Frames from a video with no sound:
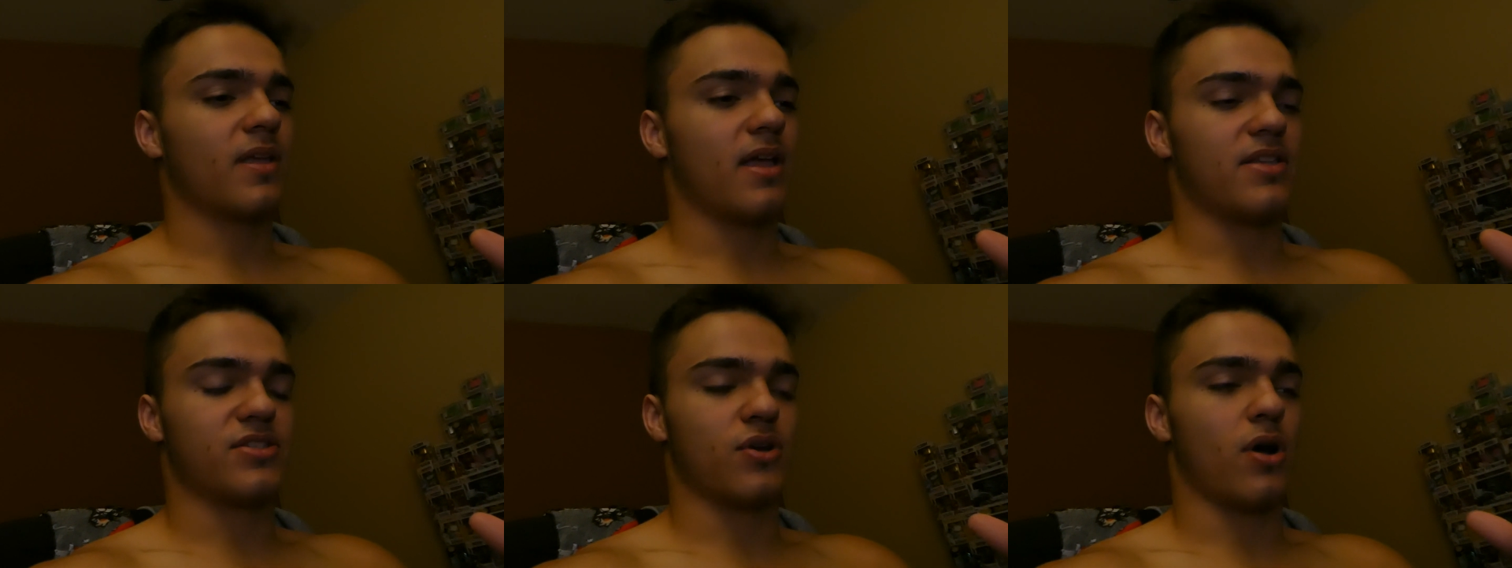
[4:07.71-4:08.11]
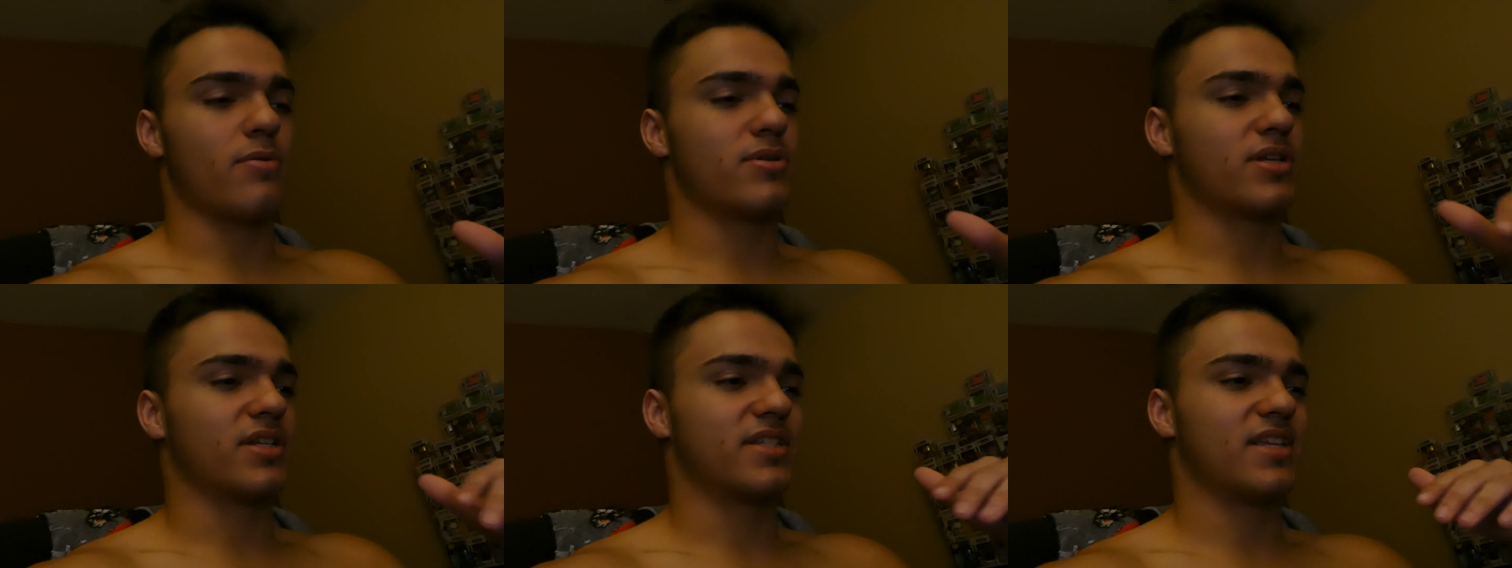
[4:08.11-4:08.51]
And so I'm
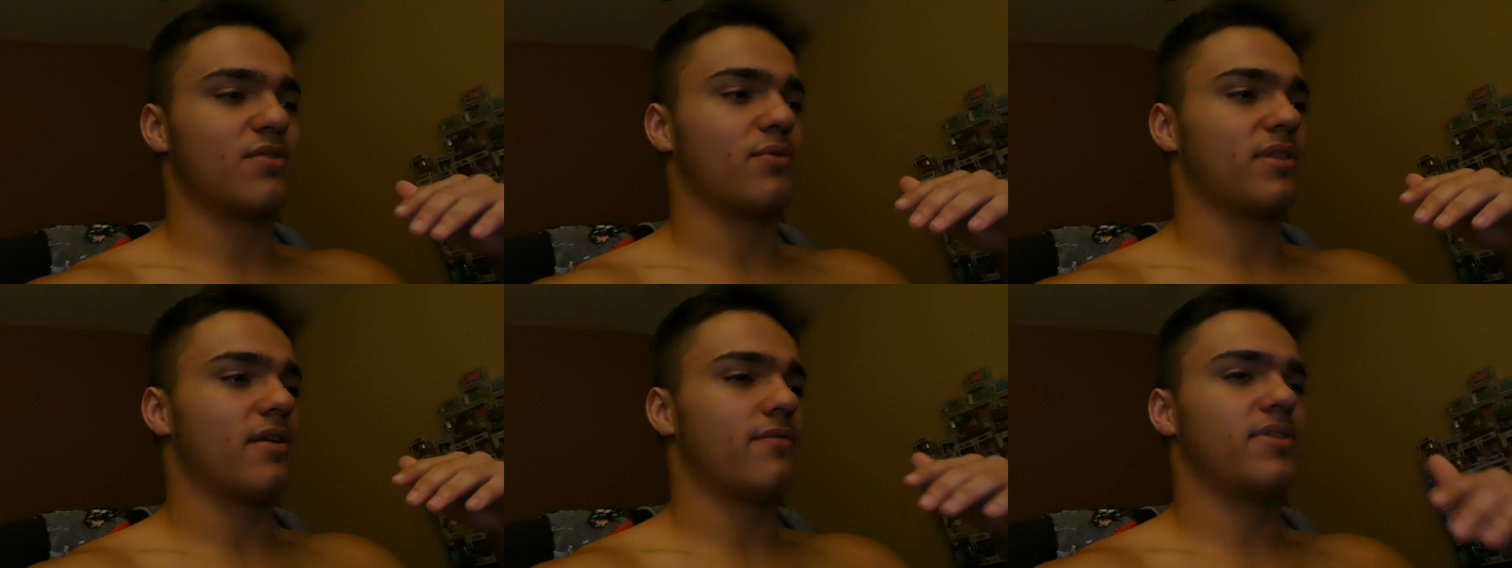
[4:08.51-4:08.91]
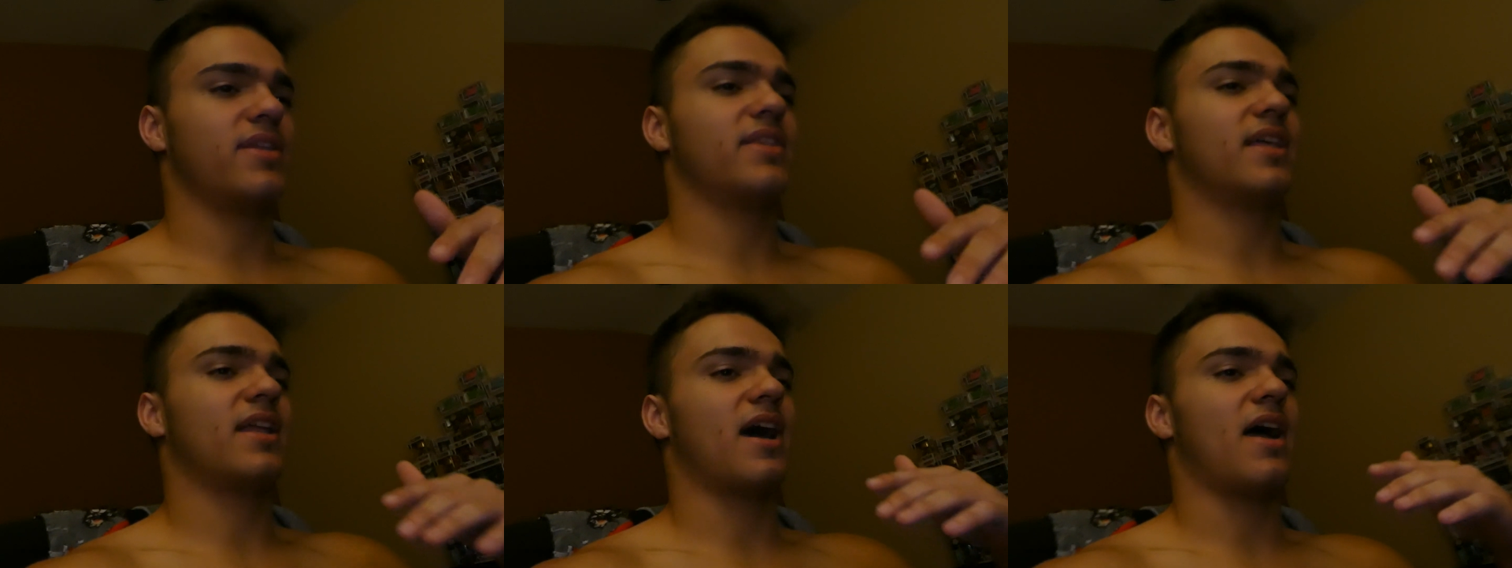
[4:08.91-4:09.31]
just gonna stick with
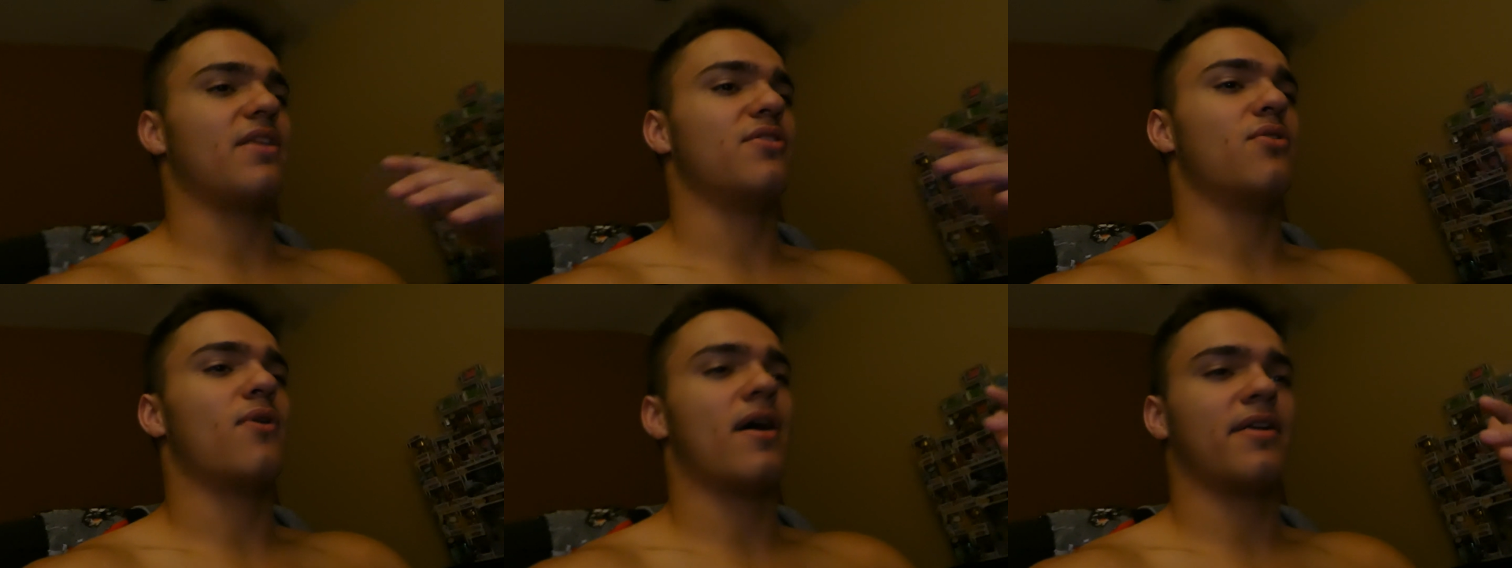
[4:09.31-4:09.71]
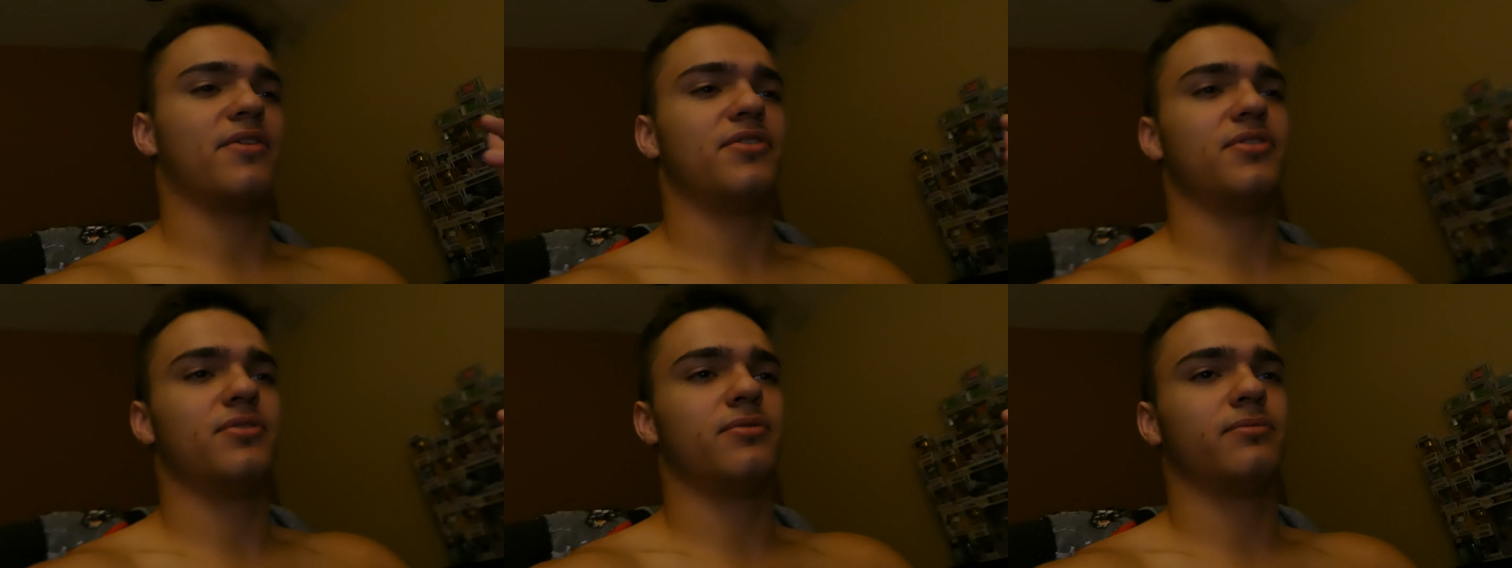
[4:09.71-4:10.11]
everything that I know how to
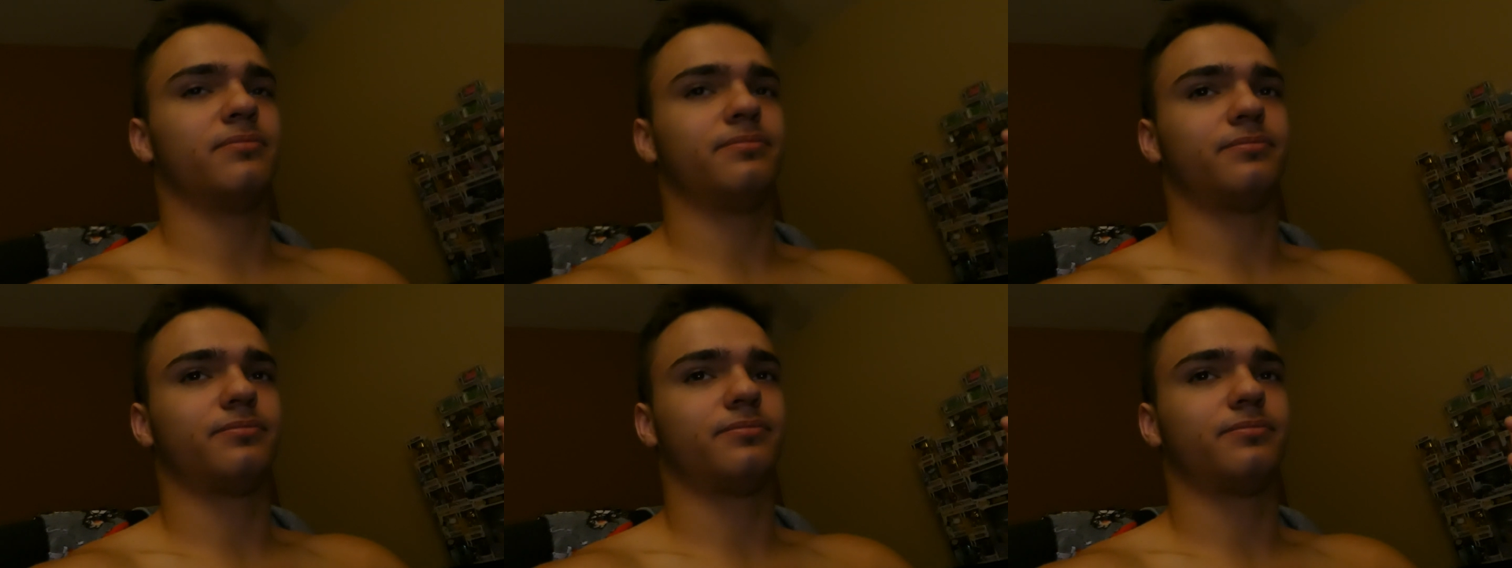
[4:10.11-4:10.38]
do,